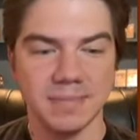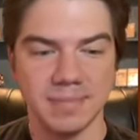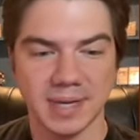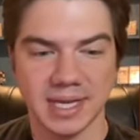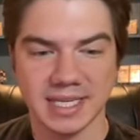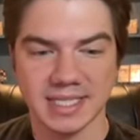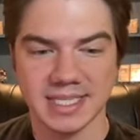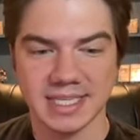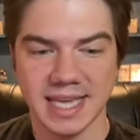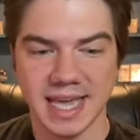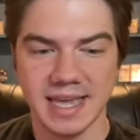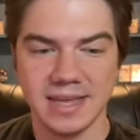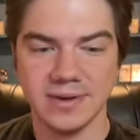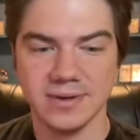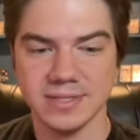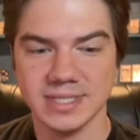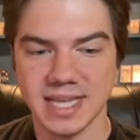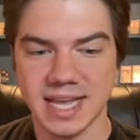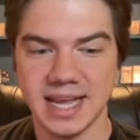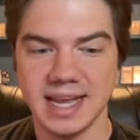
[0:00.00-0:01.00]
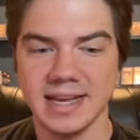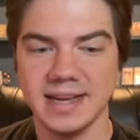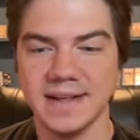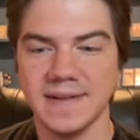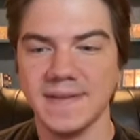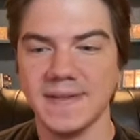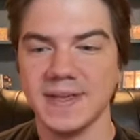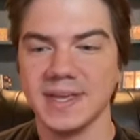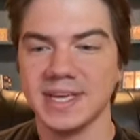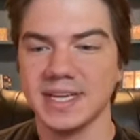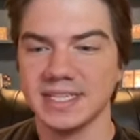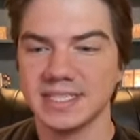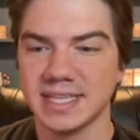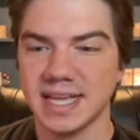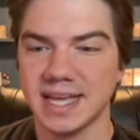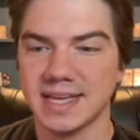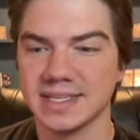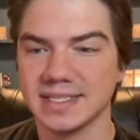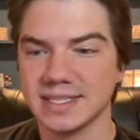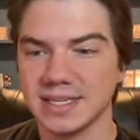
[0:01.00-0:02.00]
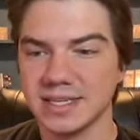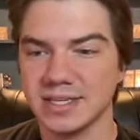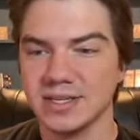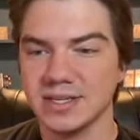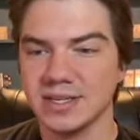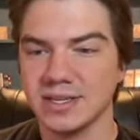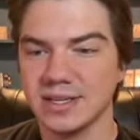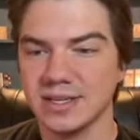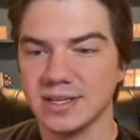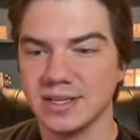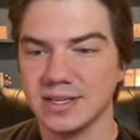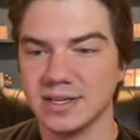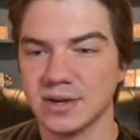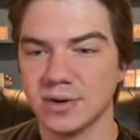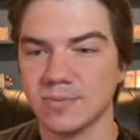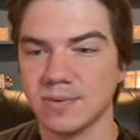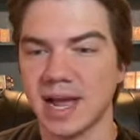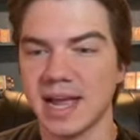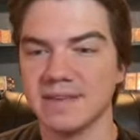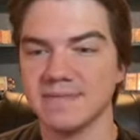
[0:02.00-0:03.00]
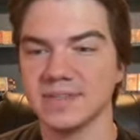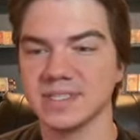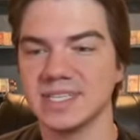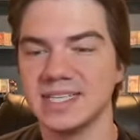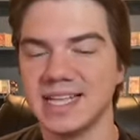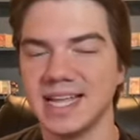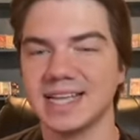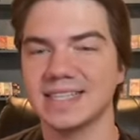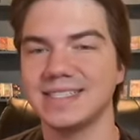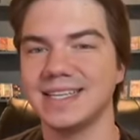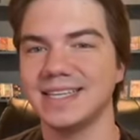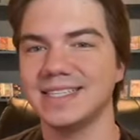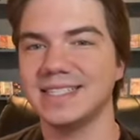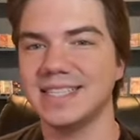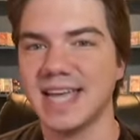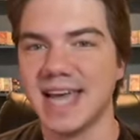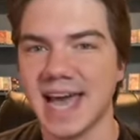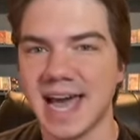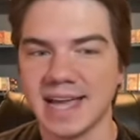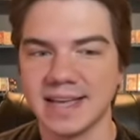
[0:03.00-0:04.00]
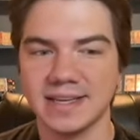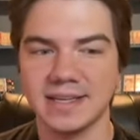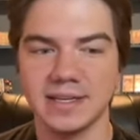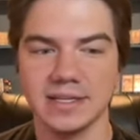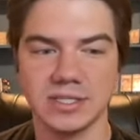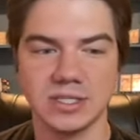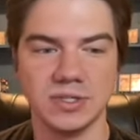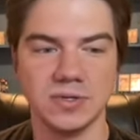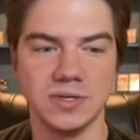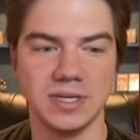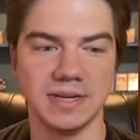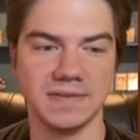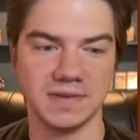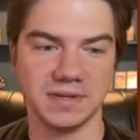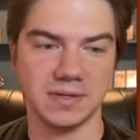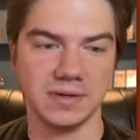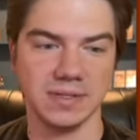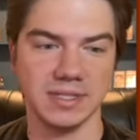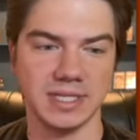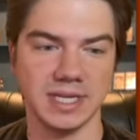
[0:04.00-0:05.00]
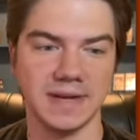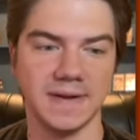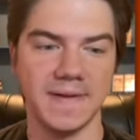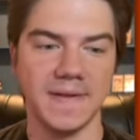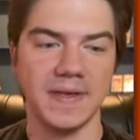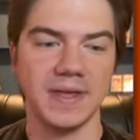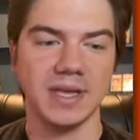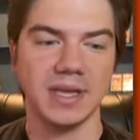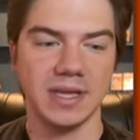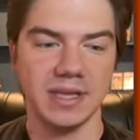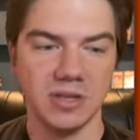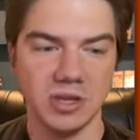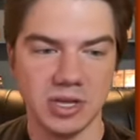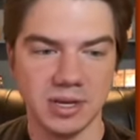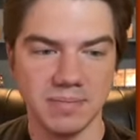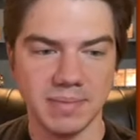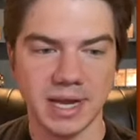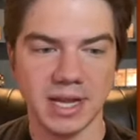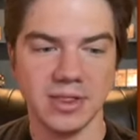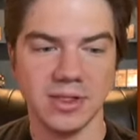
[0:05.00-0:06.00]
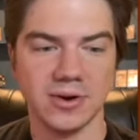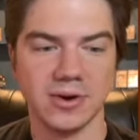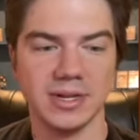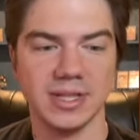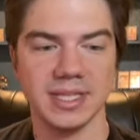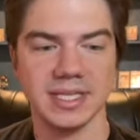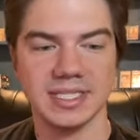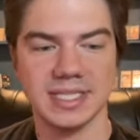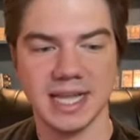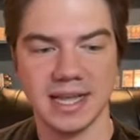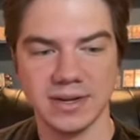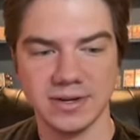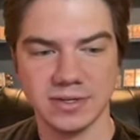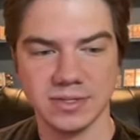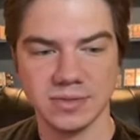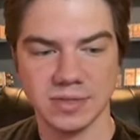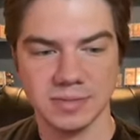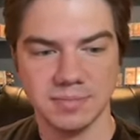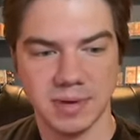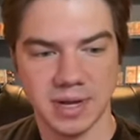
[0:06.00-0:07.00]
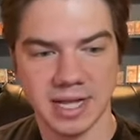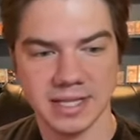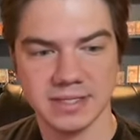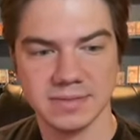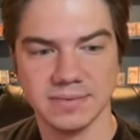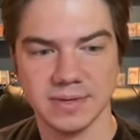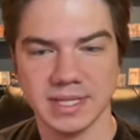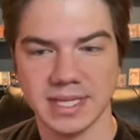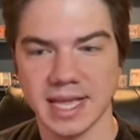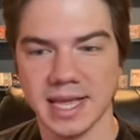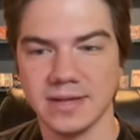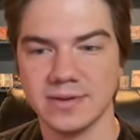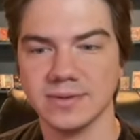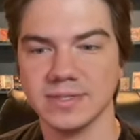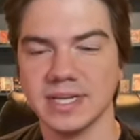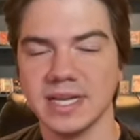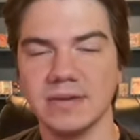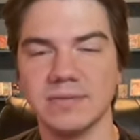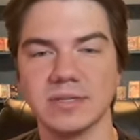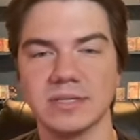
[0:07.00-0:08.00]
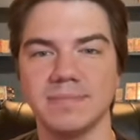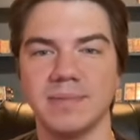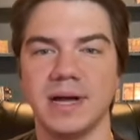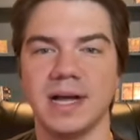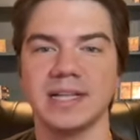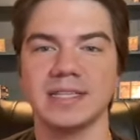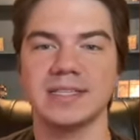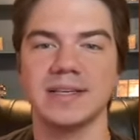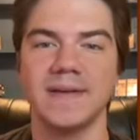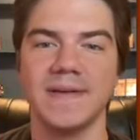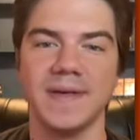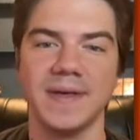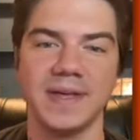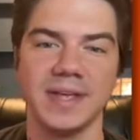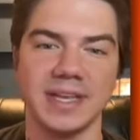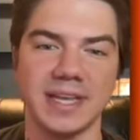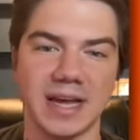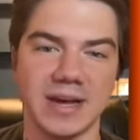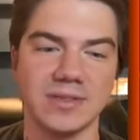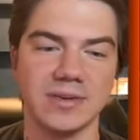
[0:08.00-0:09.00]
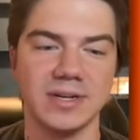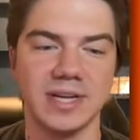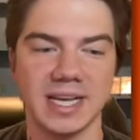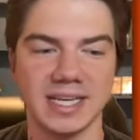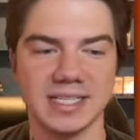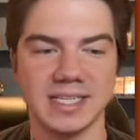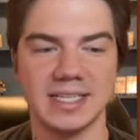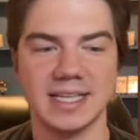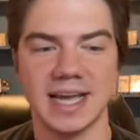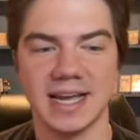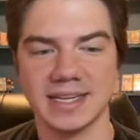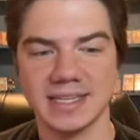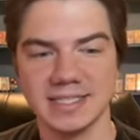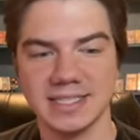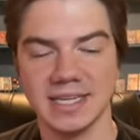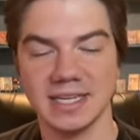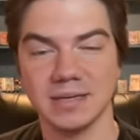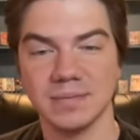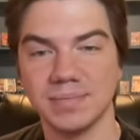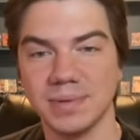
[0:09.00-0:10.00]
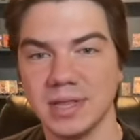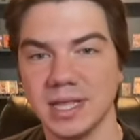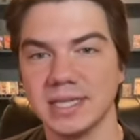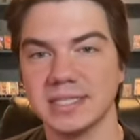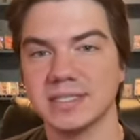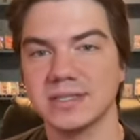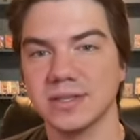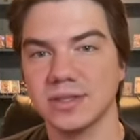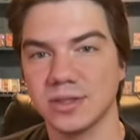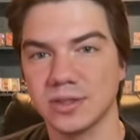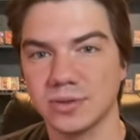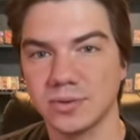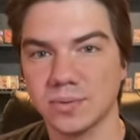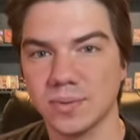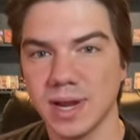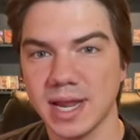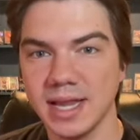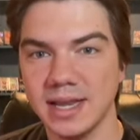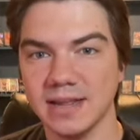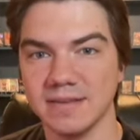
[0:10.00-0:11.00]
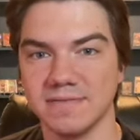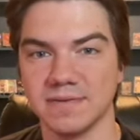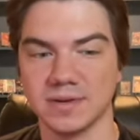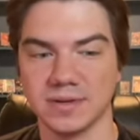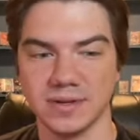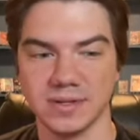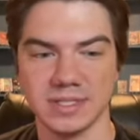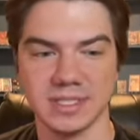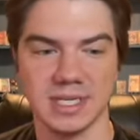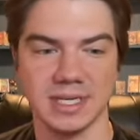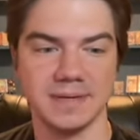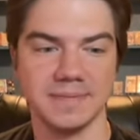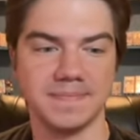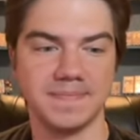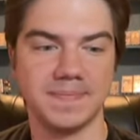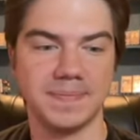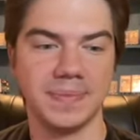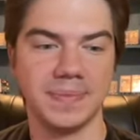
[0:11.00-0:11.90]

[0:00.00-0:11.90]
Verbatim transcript: because Keiko's Aid says your rival's next attack gets two difficulty. You combine learning the standards response with Keiko's Aid response, now their next attack is getting plus three difficulty.